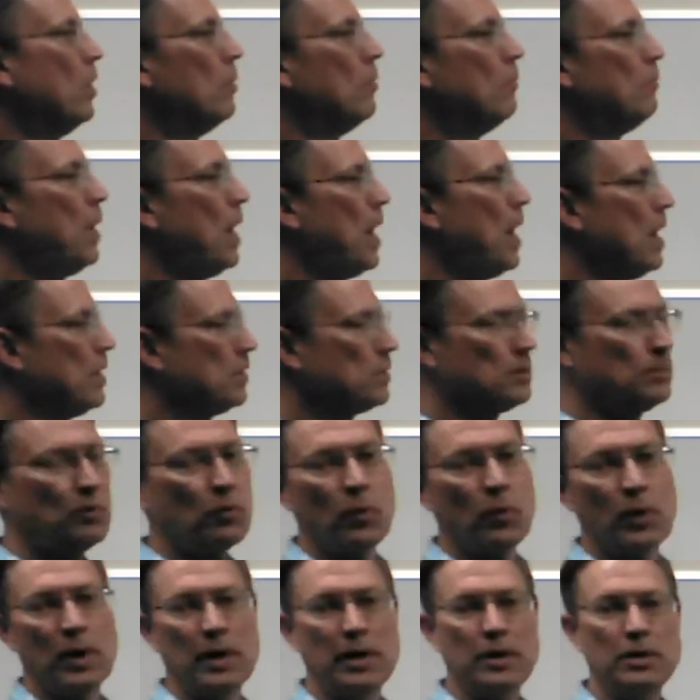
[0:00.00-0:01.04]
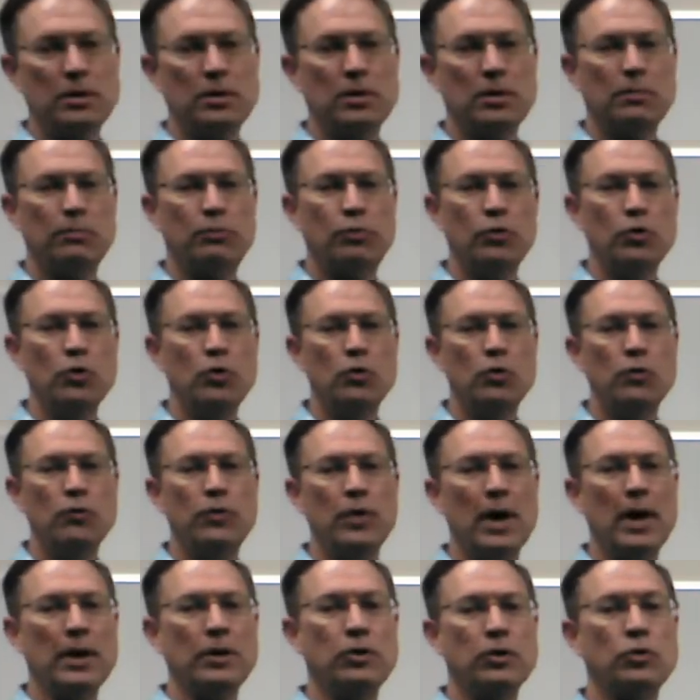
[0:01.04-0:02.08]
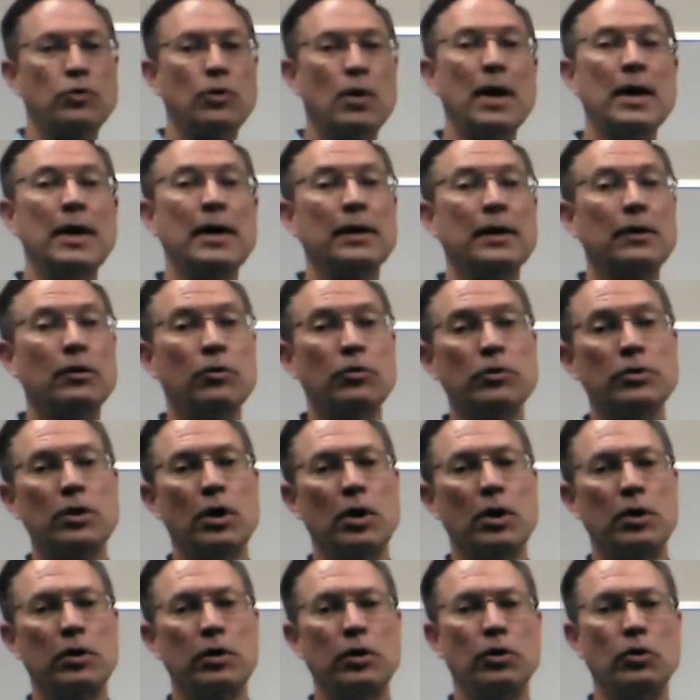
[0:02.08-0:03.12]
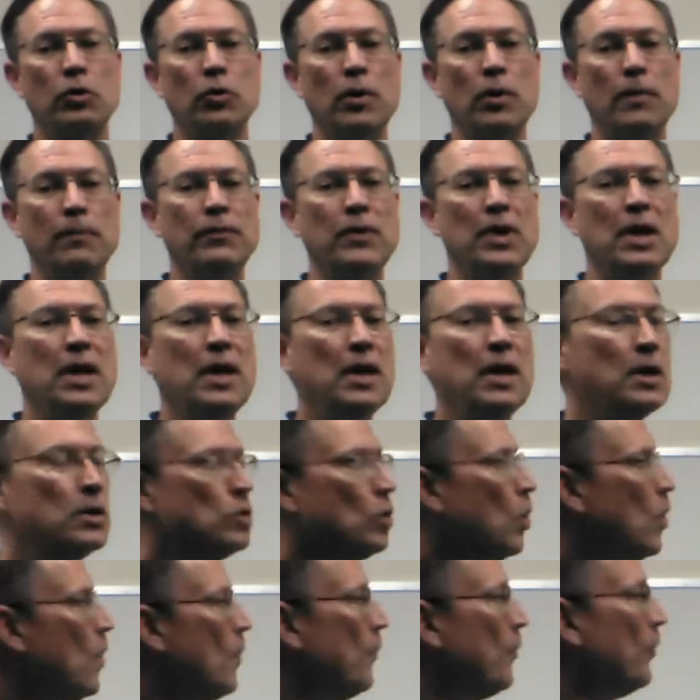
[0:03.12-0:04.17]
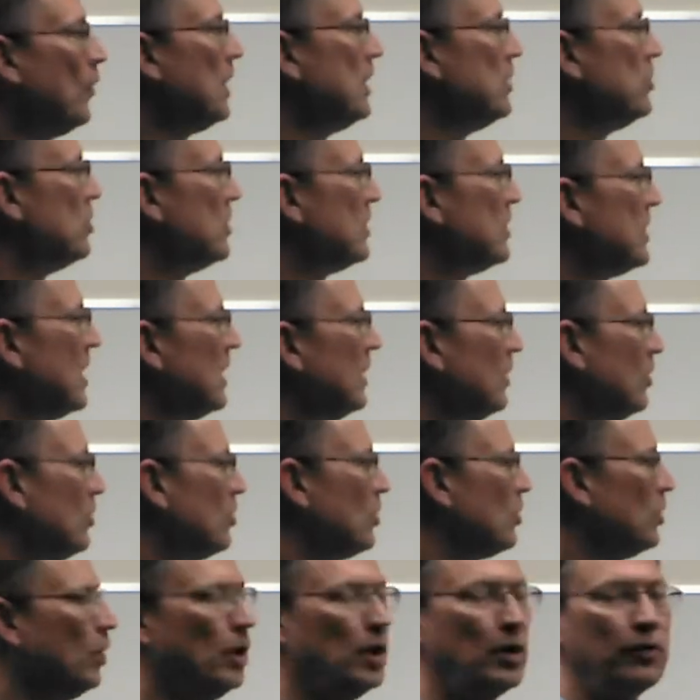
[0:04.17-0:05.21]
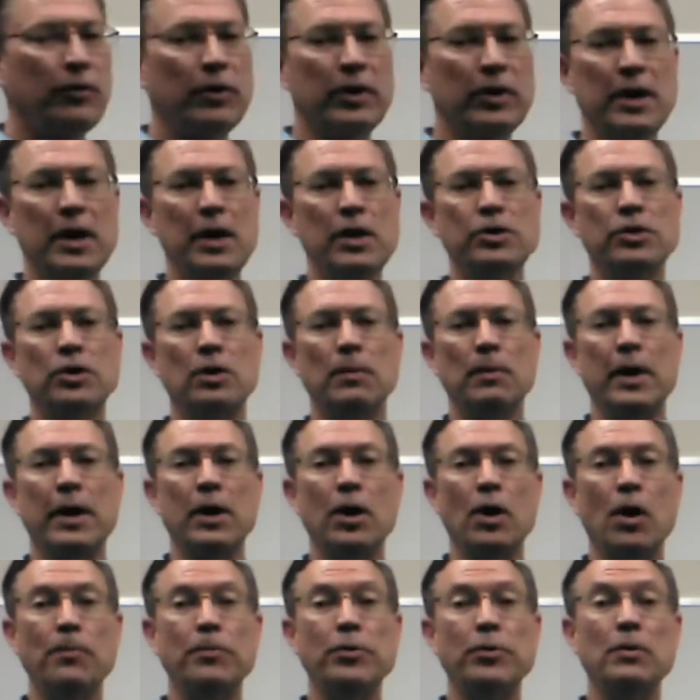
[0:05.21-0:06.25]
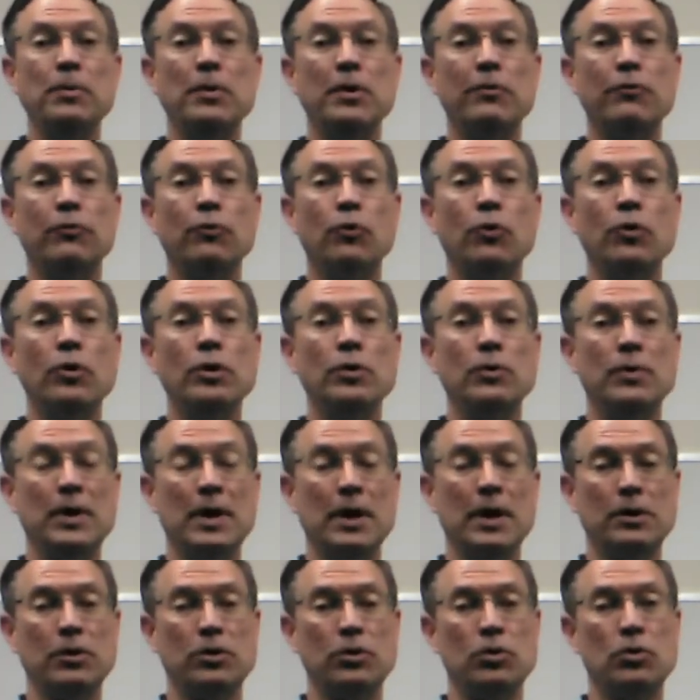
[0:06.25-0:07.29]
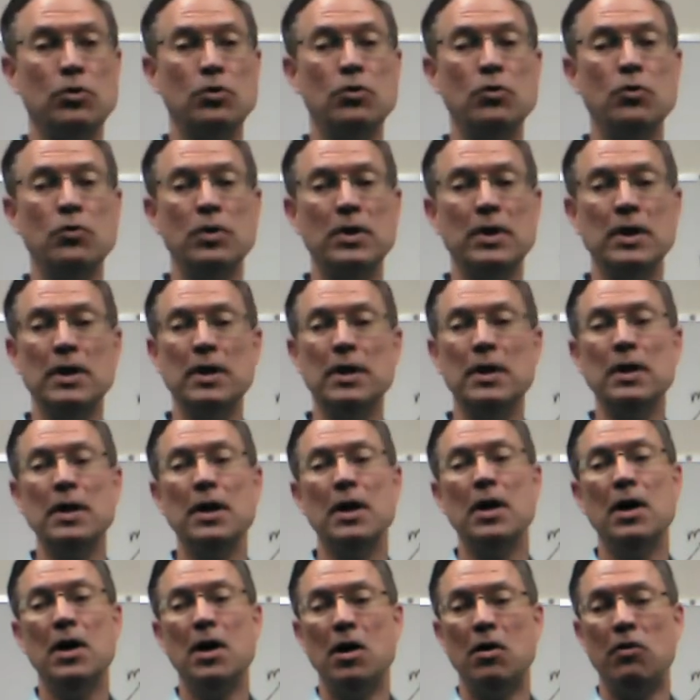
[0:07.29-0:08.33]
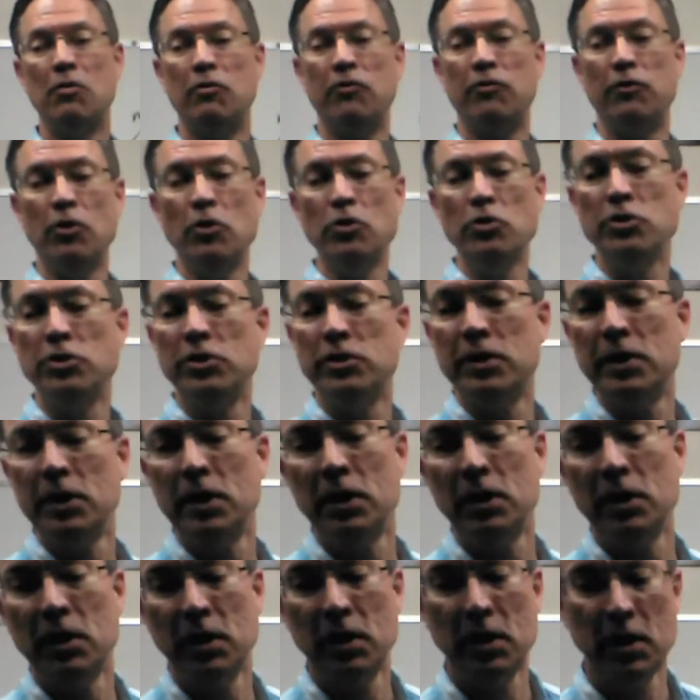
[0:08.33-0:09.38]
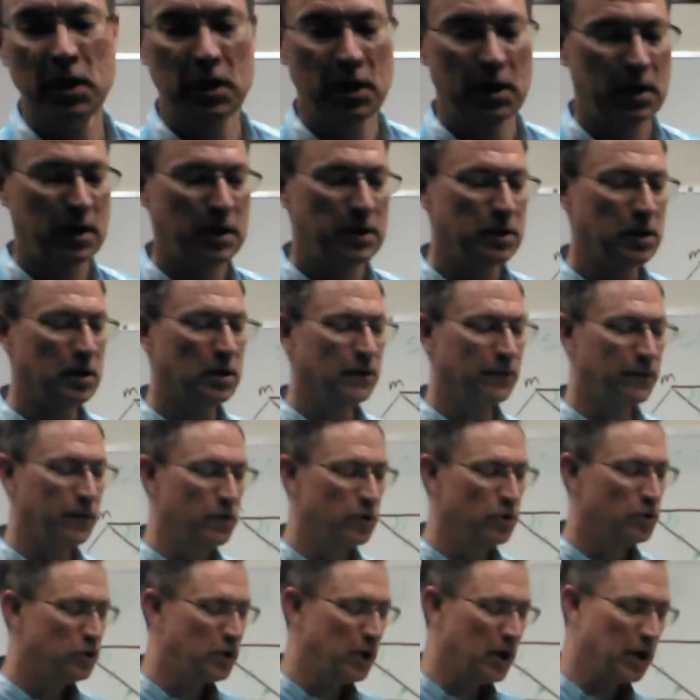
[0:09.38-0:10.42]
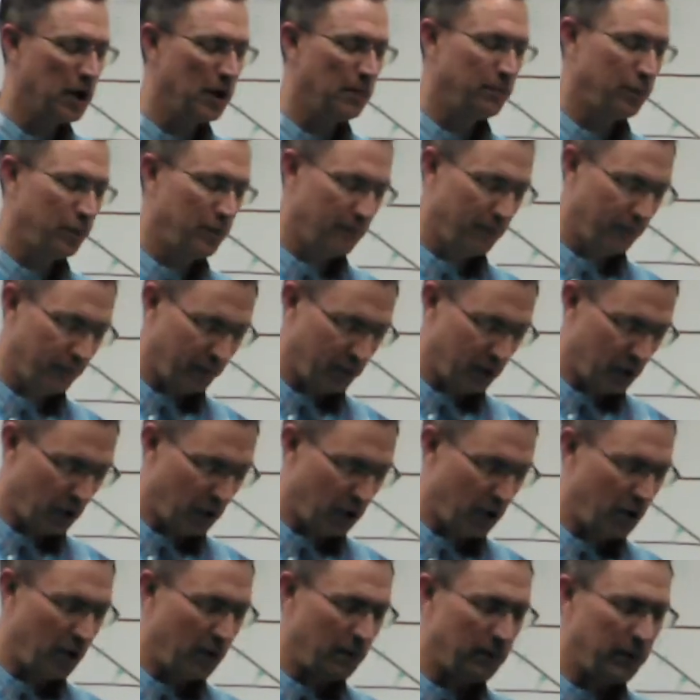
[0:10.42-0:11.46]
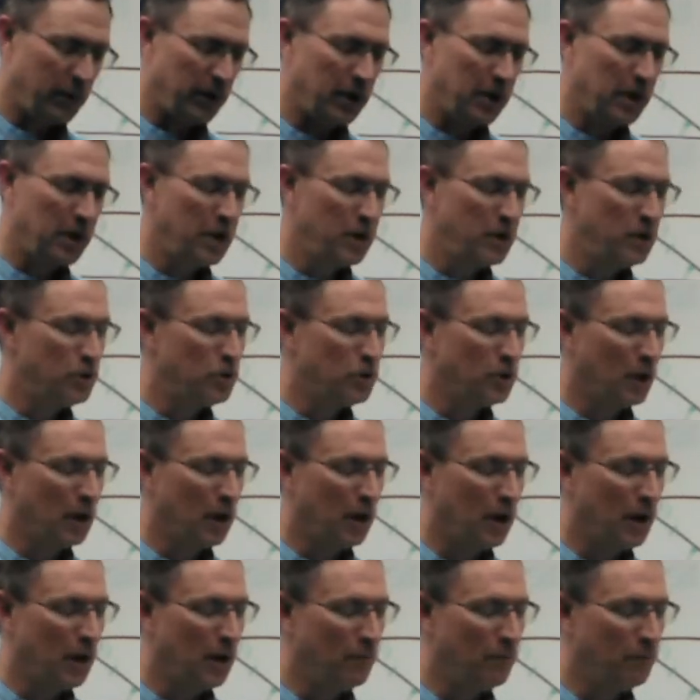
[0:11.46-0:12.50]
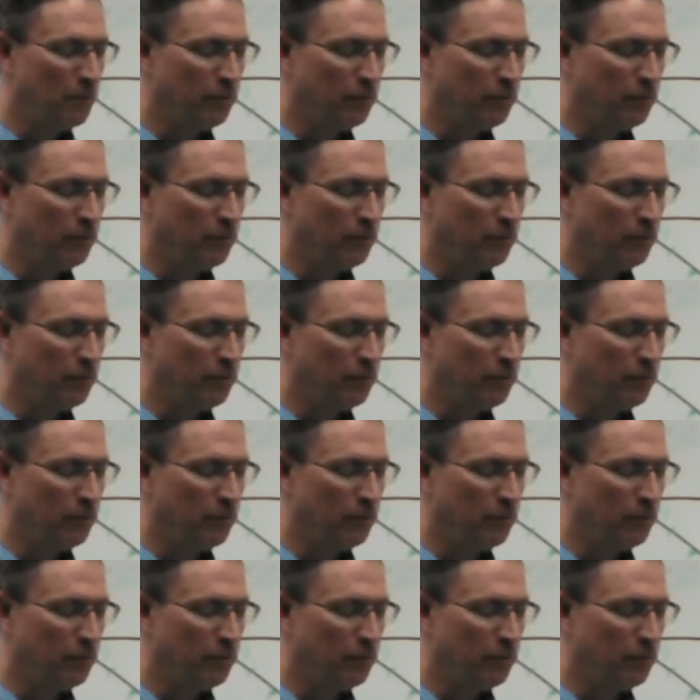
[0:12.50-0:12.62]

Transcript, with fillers: possible ways to prove that triangles are congruent. So hopefully just that little clarification might help you before you get to the first, is it the first checkup on page um,